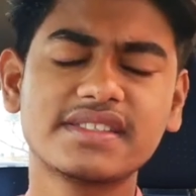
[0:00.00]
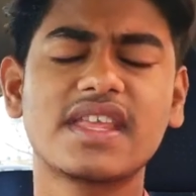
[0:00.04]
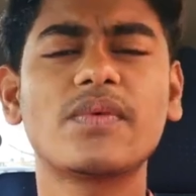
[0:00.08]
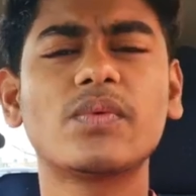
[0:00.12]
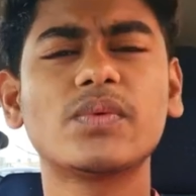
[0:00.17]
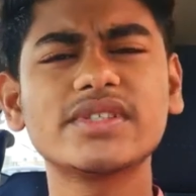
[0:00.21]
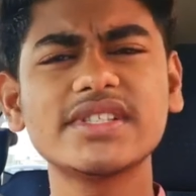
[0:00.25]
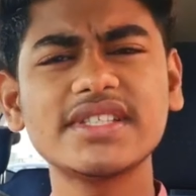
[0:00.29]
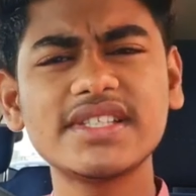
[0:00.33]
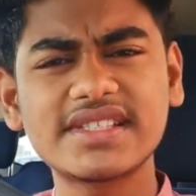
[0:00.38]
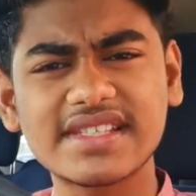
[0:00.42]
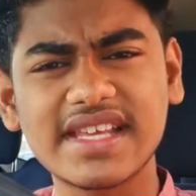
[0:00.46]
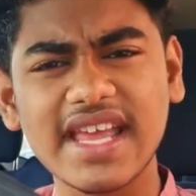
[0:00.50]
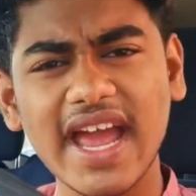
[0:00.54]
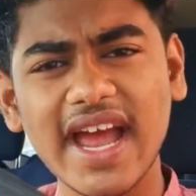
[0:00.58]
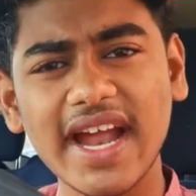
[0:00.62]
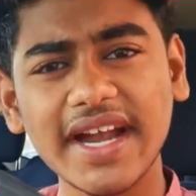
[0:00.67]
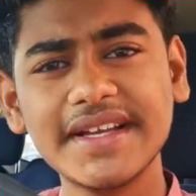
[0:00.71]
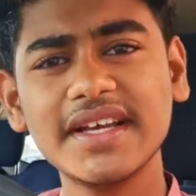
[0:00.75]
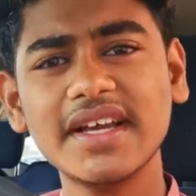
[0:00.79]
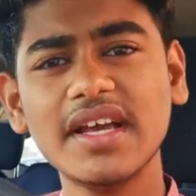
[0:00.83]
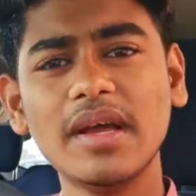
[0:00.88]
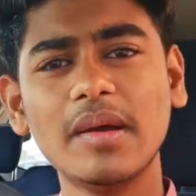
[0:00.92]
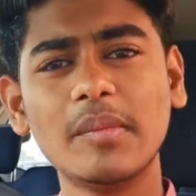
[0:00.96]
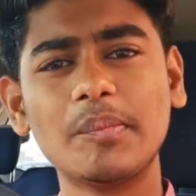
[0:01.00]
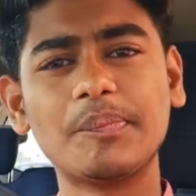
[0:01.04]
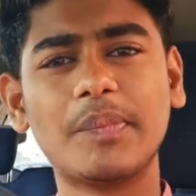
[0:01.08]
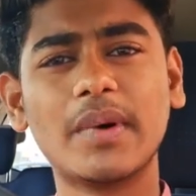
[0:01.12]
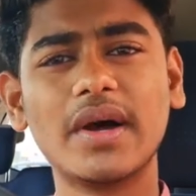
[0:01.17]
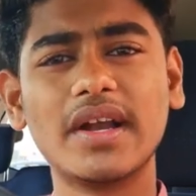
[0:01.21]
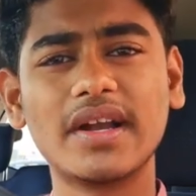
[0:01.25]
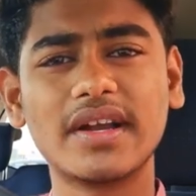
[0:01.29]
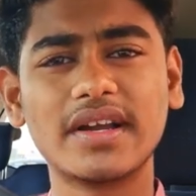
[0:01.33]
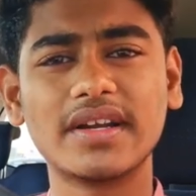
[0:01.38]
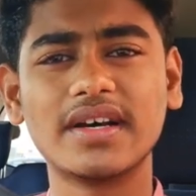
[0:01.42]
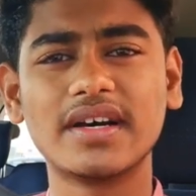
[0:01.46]
He wasn't scared,
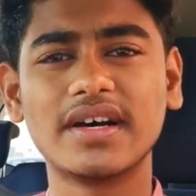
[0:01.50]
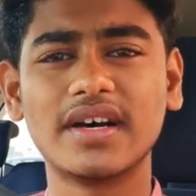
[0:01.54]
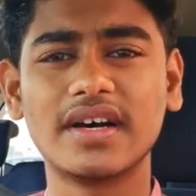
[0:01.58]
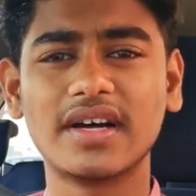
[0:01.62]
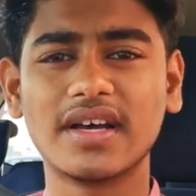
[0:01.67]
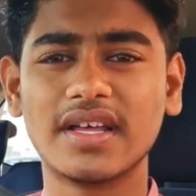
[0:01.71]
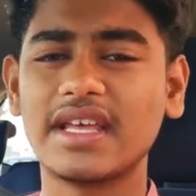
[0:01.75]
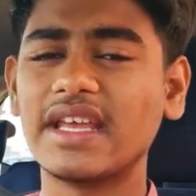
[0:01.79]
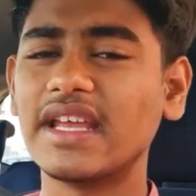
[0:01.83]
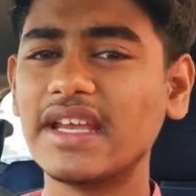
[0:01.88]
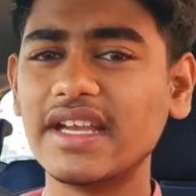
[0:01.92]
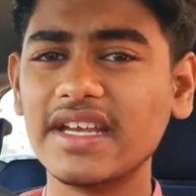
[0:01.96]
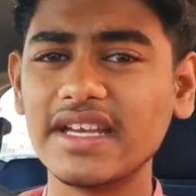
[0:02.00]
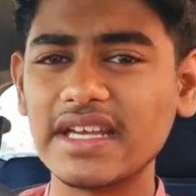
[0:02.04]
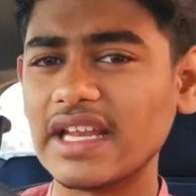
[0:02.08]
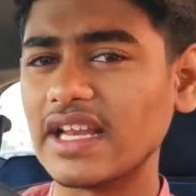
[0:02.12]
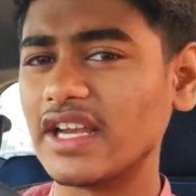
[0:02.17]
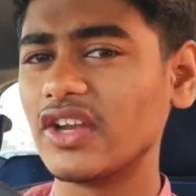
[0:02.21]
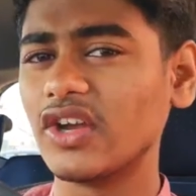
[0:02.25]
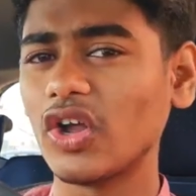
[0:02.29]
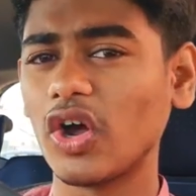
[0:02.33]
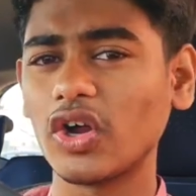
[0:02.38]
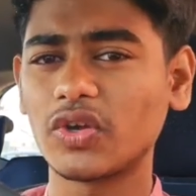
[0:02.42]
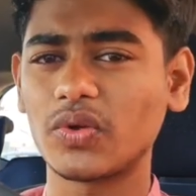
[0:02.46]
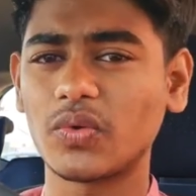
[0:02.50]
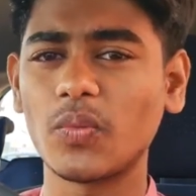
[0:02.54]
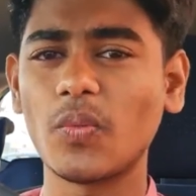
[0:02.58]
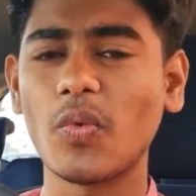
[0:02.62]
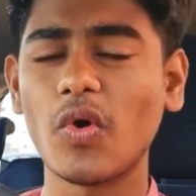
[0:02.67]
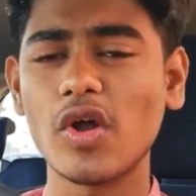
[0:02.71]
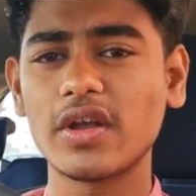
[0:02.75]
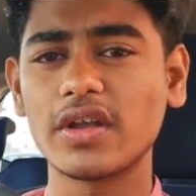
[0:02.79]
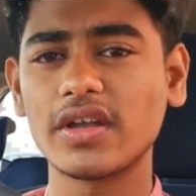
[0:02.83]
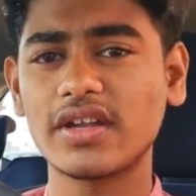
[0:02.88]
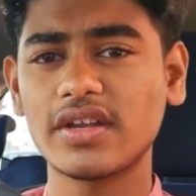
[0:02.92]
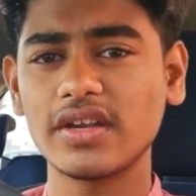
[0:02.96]
but he did not
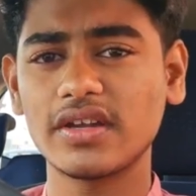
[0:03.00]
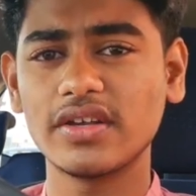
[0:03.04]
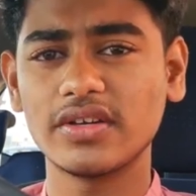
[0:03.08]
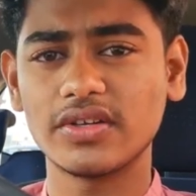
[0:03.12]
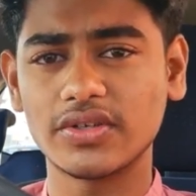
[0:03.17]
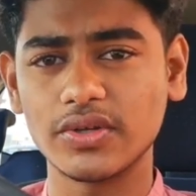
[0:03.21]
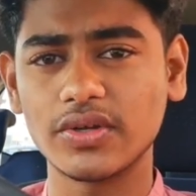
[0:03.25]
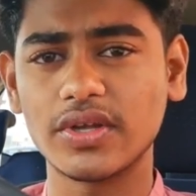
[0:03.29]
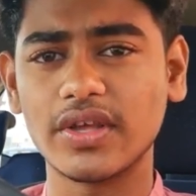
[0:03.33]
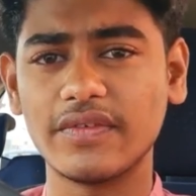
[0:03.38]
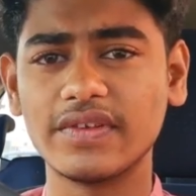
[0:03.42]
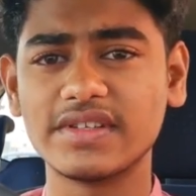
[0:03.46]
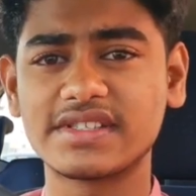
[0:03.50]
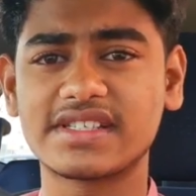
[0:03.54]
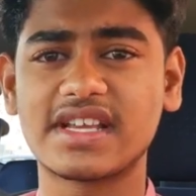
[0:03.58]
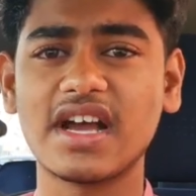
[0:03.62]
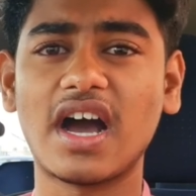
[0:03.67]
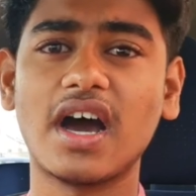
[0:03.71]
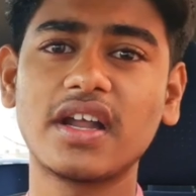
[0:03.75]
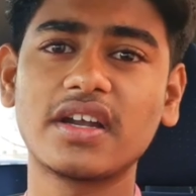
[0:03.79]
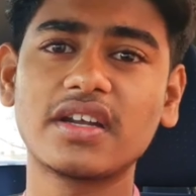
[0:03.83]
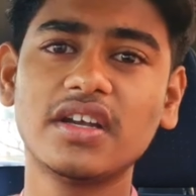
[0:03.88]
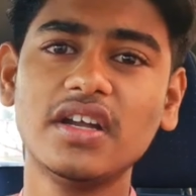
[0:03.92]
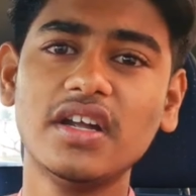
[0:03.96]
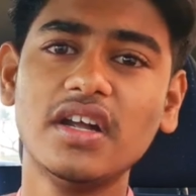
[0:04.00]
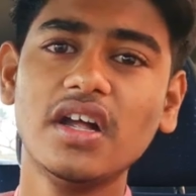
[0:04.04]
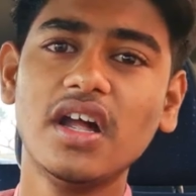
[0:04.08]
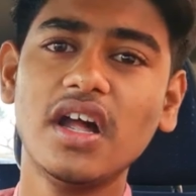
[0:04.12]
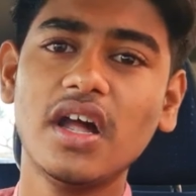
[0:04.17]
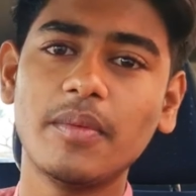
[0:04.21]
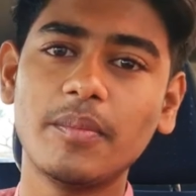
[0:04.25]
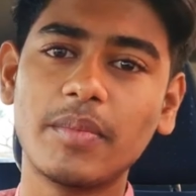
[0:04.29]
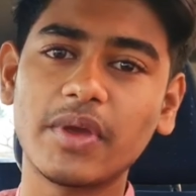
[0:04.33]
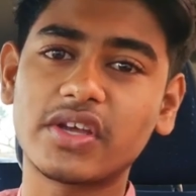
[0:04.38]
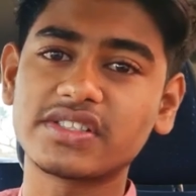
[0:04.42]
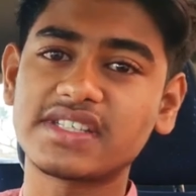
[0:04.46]
want to give his car
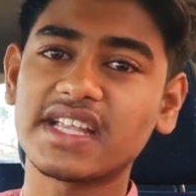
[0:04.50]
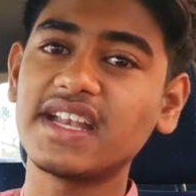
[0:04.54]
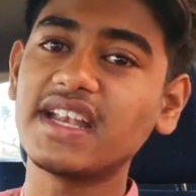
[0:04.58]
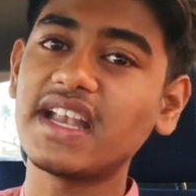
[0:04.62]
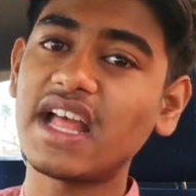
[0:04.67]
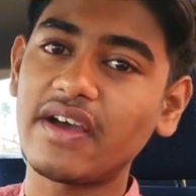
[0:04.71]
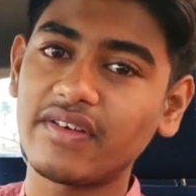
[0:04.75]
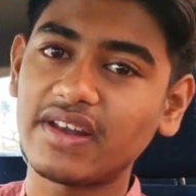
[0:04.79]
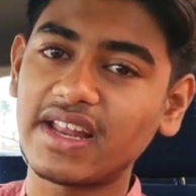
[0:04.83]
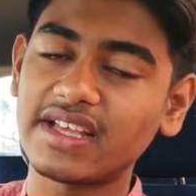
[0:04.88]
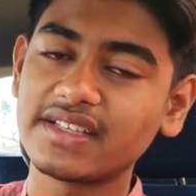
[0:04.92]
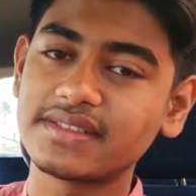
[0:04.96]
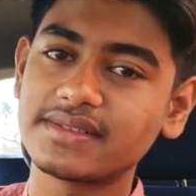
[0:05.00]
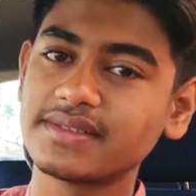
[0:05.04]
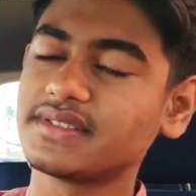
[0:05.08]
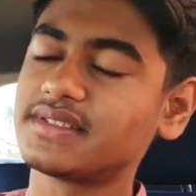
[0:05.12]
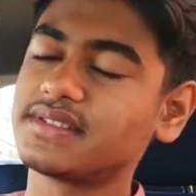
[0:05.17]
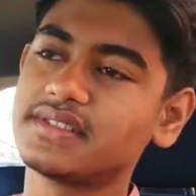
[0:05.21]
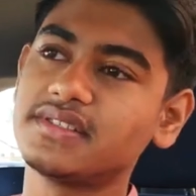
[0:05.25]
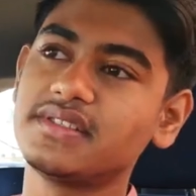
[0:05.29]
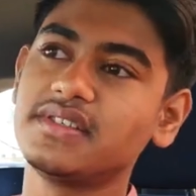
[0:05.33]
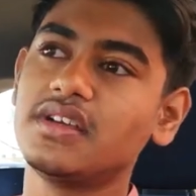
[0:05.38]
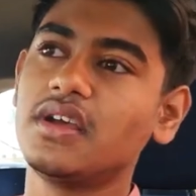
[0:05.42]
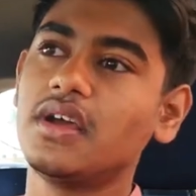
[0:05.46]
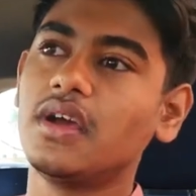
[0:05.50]
because I didn't have a license.